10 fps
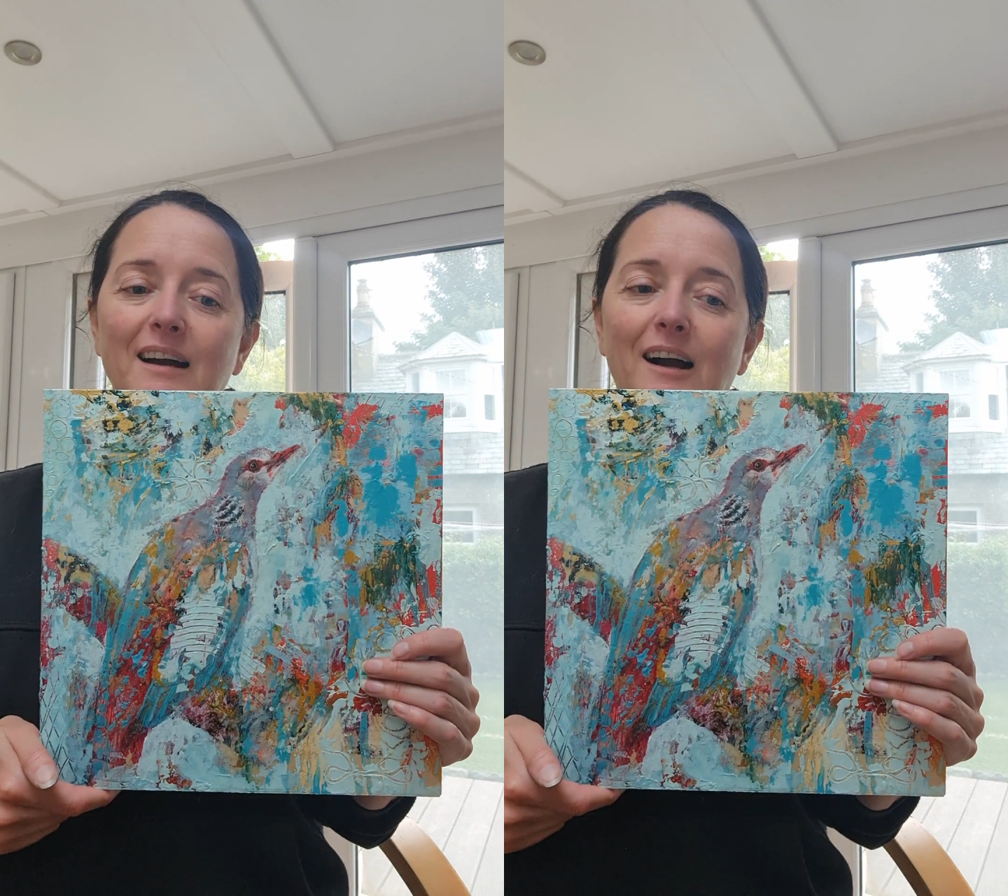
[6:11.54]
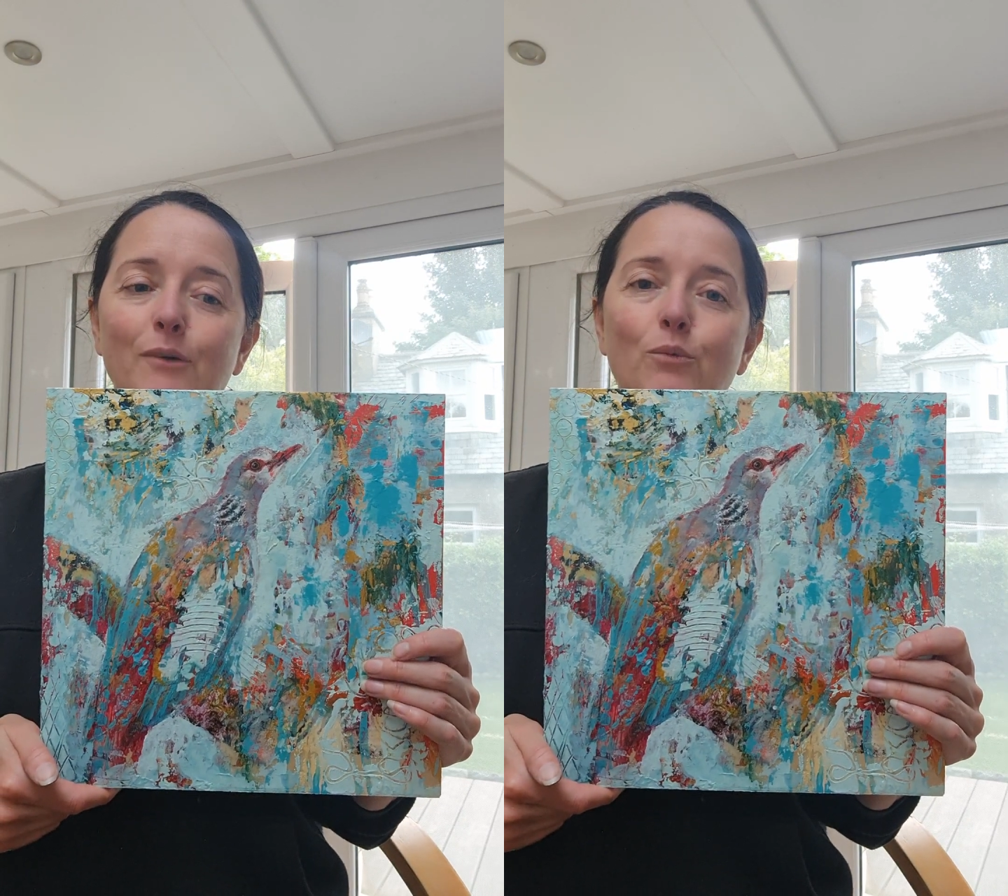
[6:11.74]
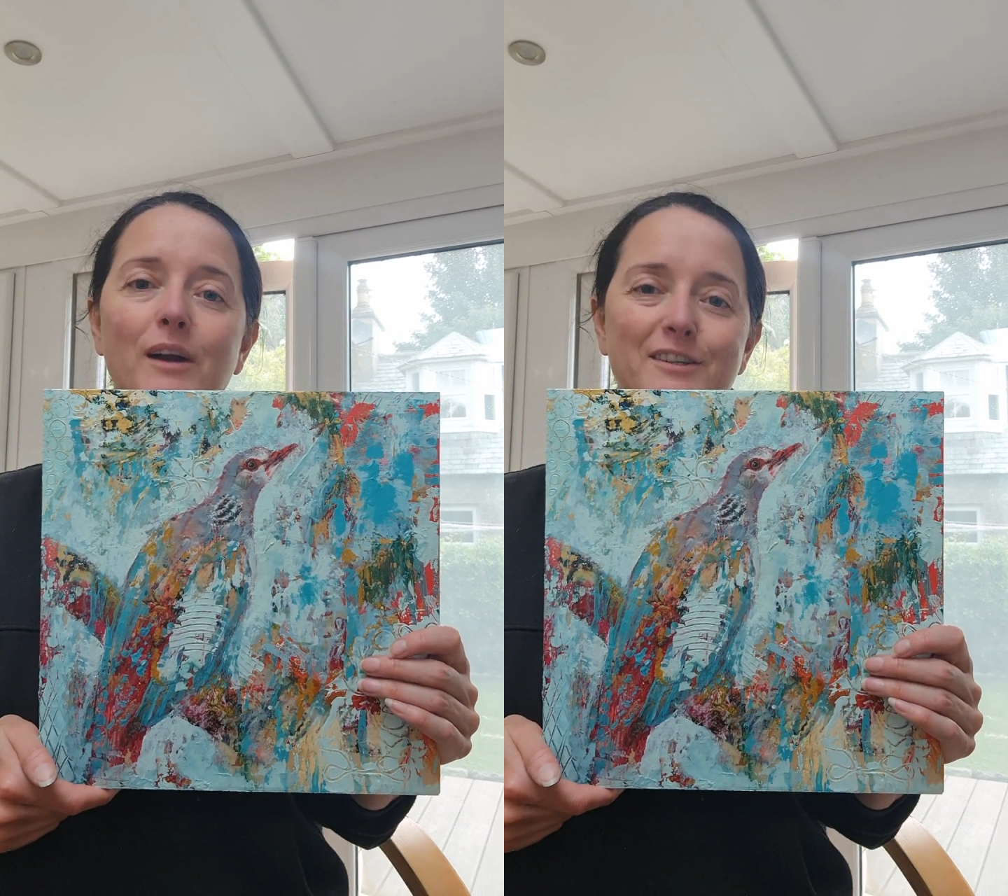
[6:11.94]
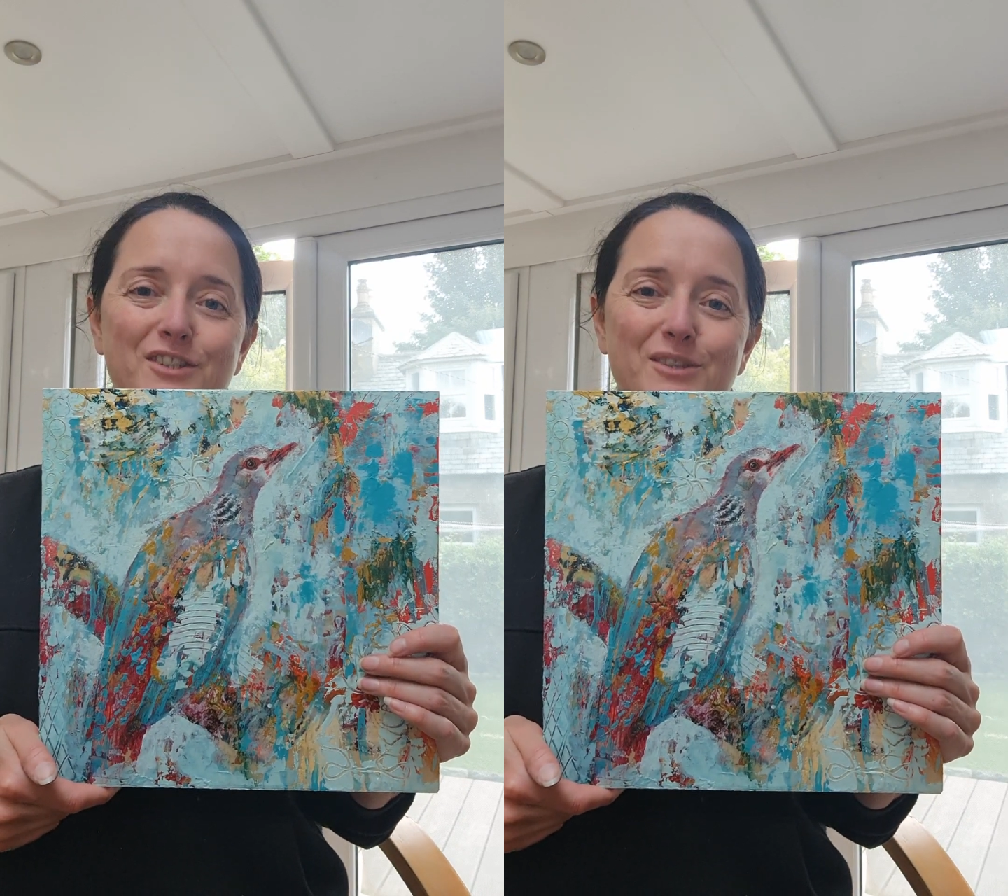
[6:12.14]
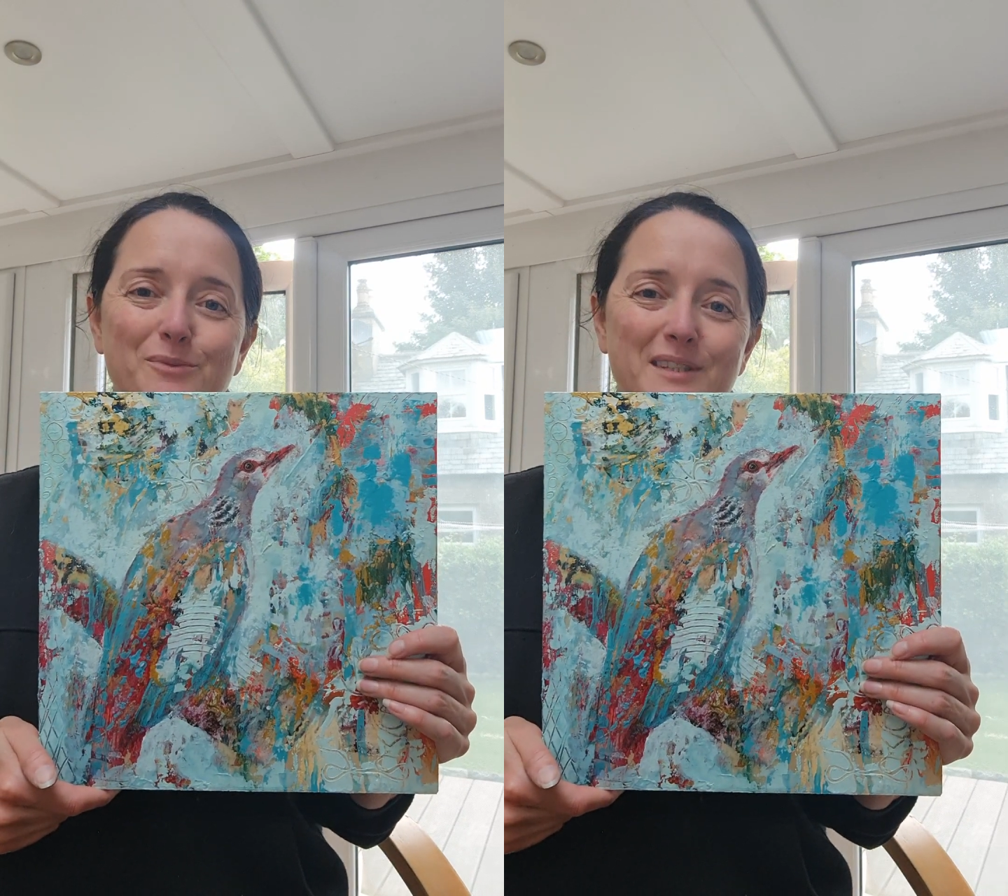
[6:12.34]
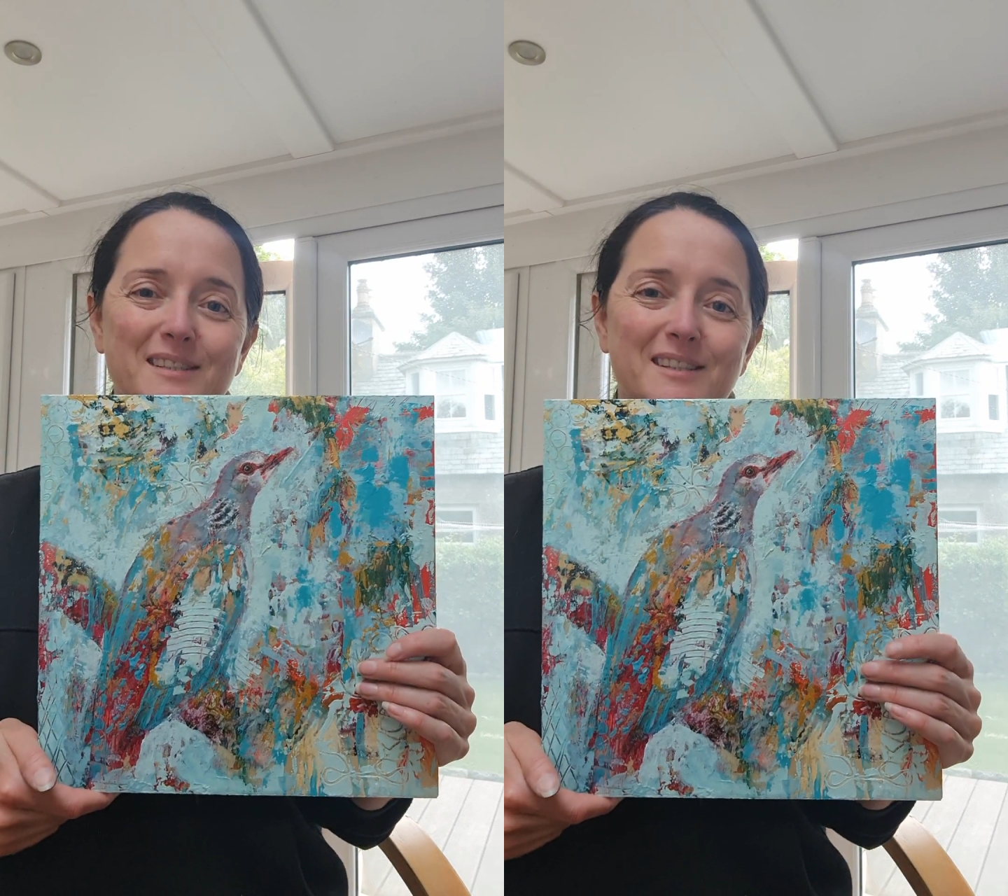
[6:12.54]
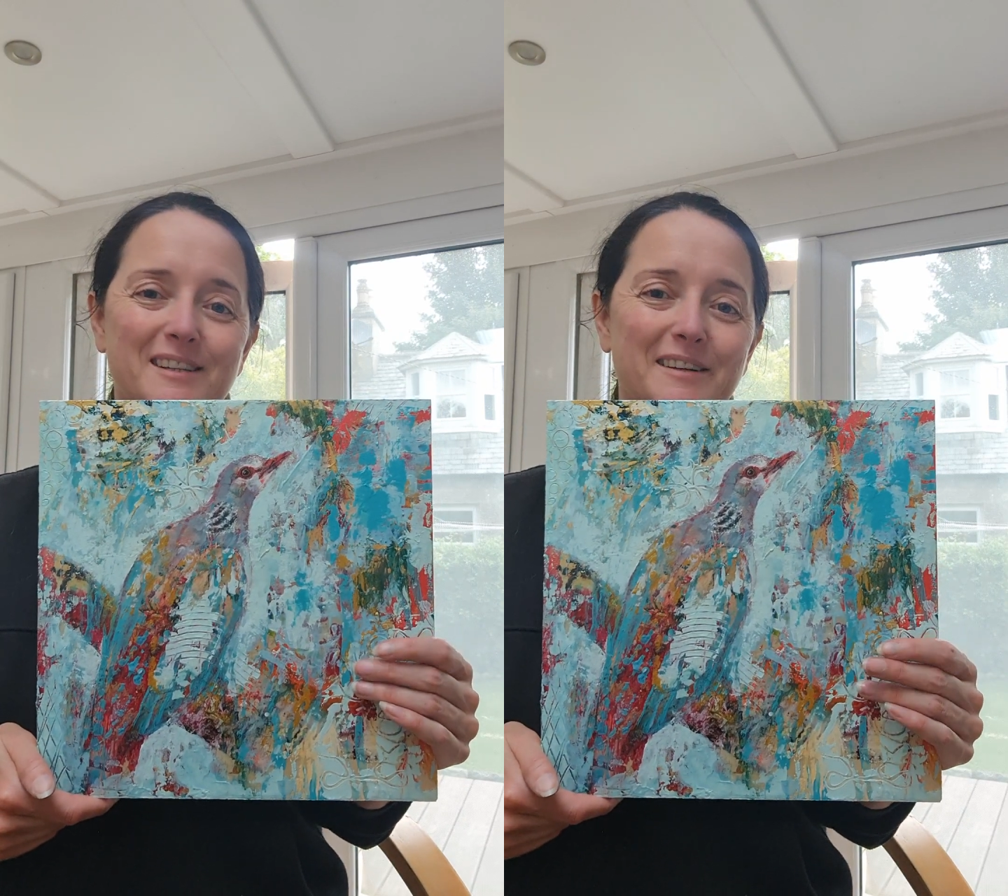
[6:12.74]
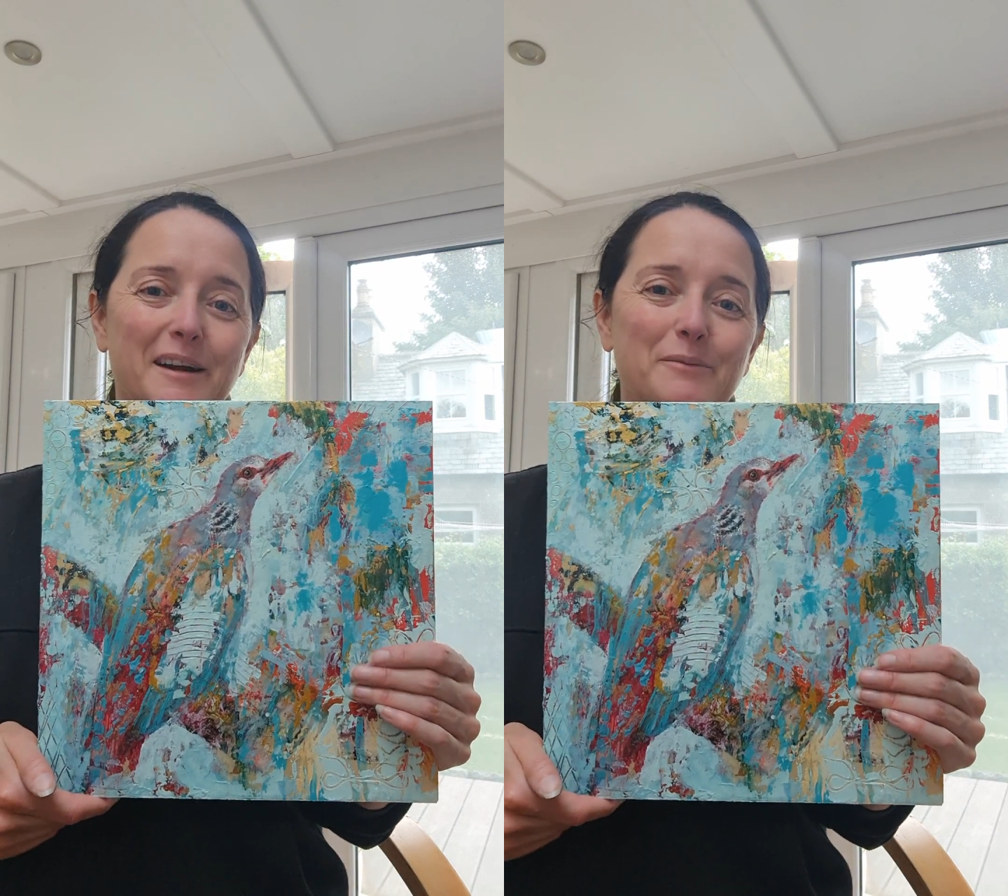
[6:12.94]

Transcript: I wish it was easier.